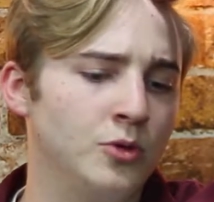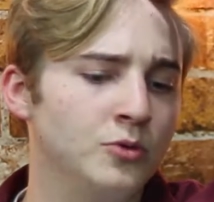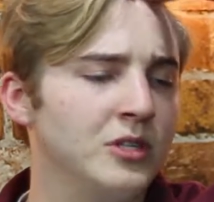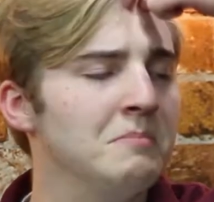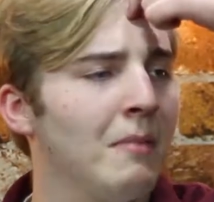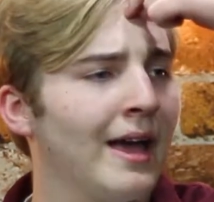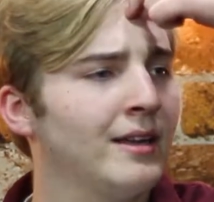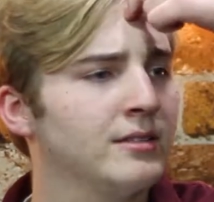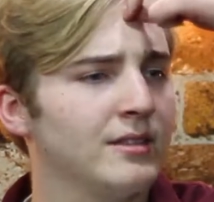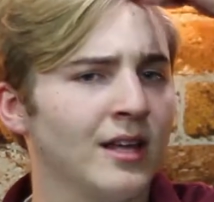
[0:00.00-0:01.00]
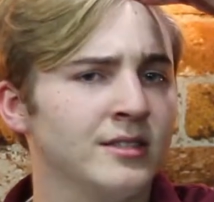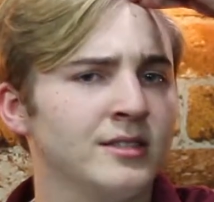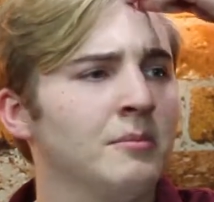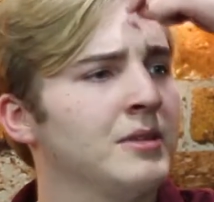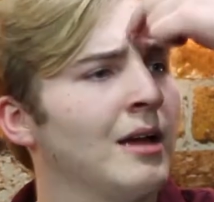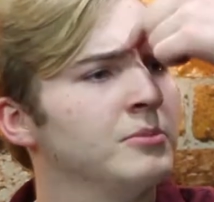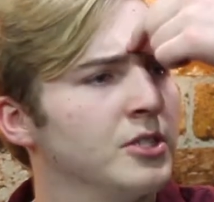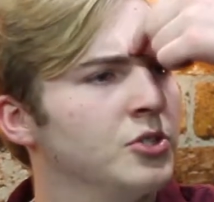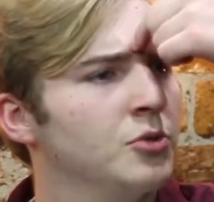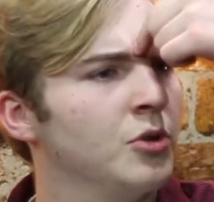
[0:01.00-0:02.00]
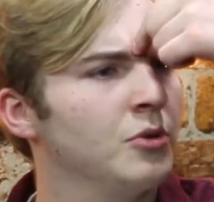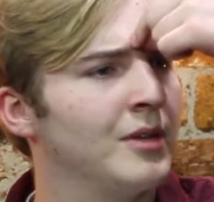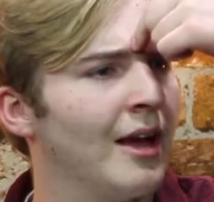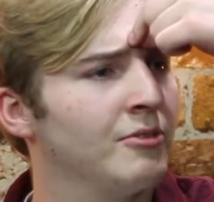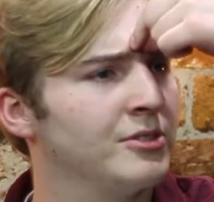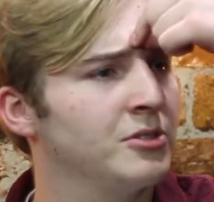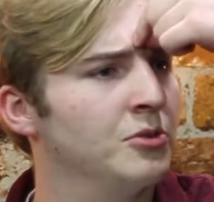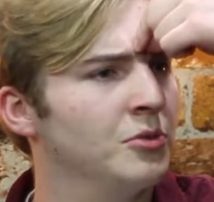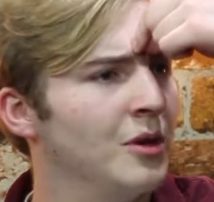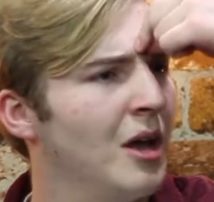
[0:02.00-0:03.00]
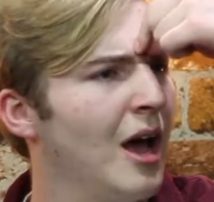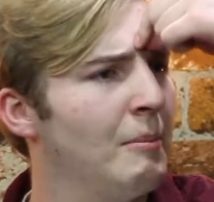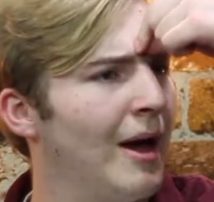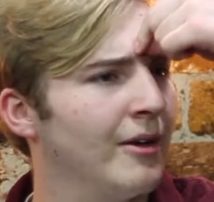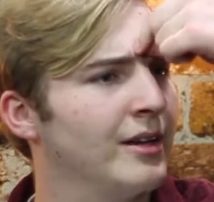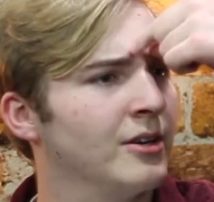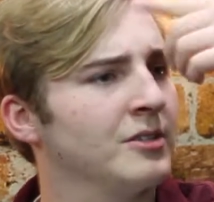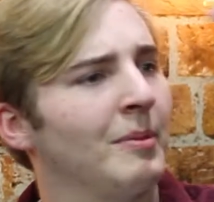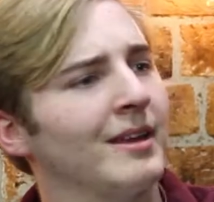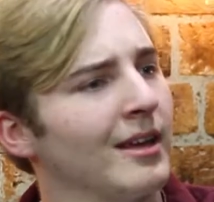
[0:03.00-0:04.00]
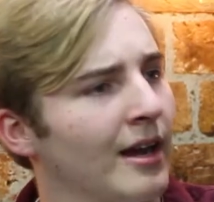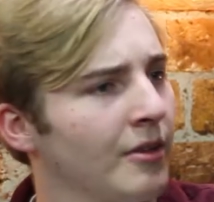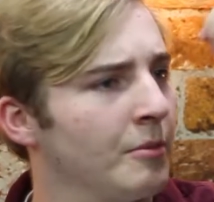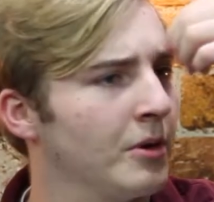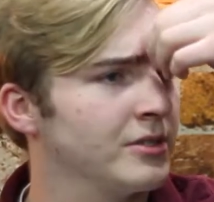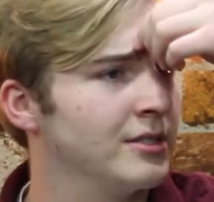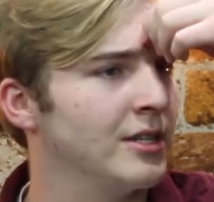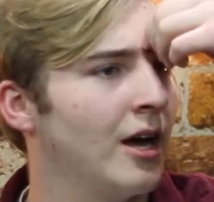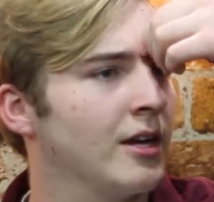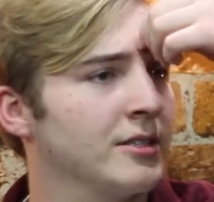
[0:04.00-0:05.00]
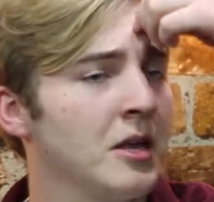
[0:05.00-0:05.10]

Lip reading: see mics, and sometimes they do go down to about here, depending on how the person talks.